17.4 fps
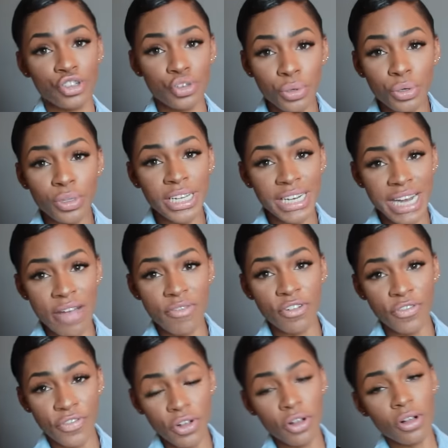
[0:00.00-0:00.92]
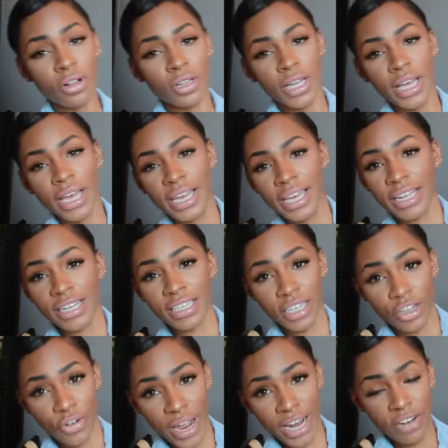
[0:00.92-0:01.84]
truly never full. It
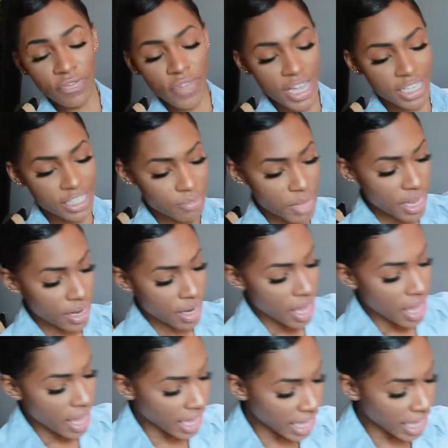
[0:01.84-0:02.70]
is a great investment.